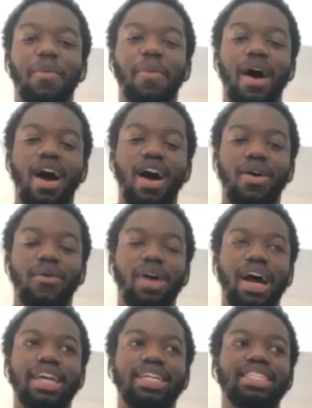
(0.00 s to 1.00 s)
but
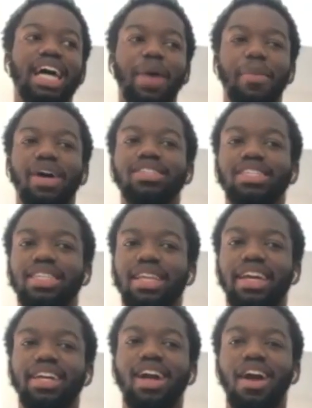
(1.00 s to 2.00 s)
at the time I was just
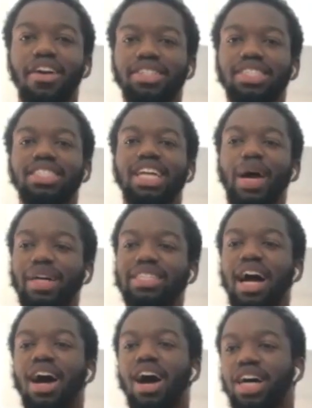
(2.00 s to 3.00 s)
encouraging them. I was
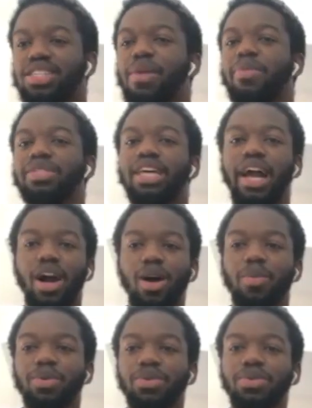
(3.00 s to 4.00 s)
like, "Oh, do you want me to
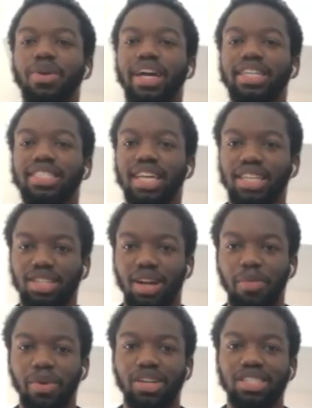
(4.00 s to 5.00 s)
help you,
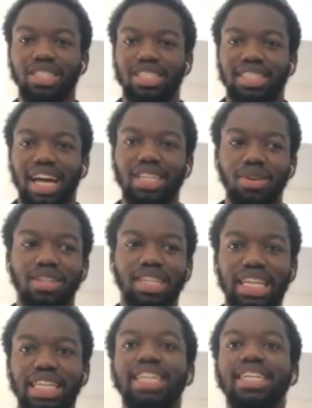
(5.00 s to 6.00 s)
etc." Because that's what
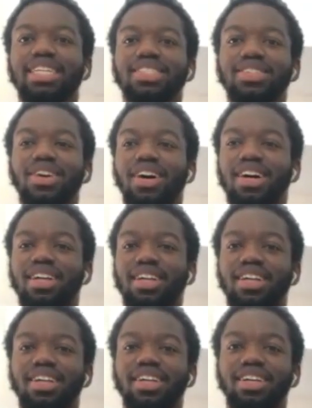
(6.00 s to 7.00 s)
they need. It's not
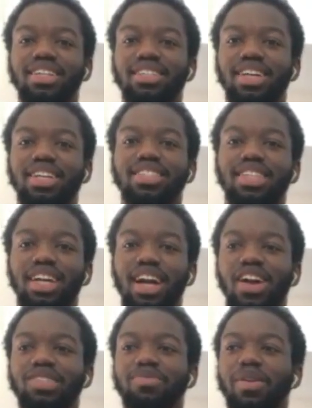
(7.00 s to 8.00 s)
just
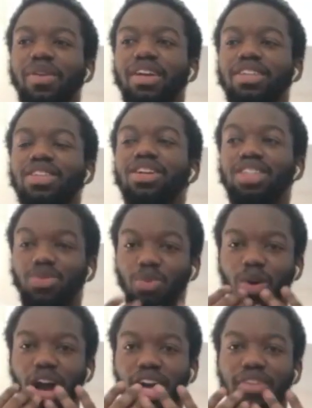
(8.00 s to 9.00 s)
encouragement, not just
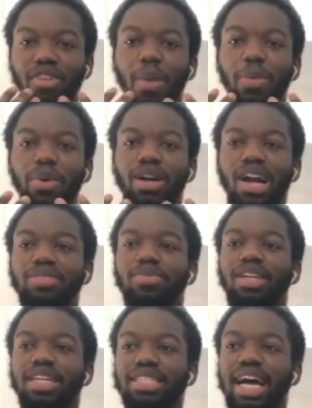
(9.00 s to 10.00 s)
verbal
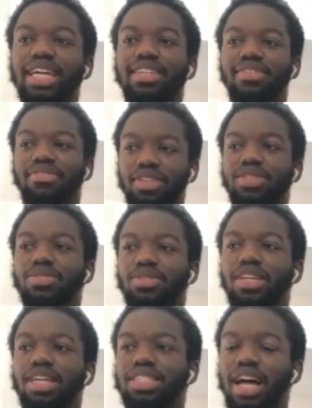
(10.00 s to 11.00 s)
encouragement. It's actually
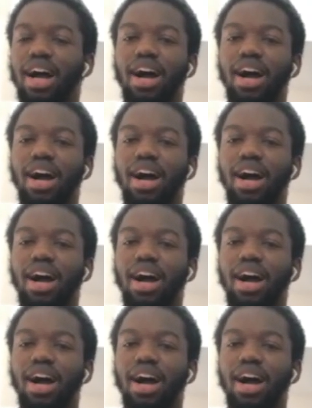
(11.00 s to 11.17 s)
physical. So I was like,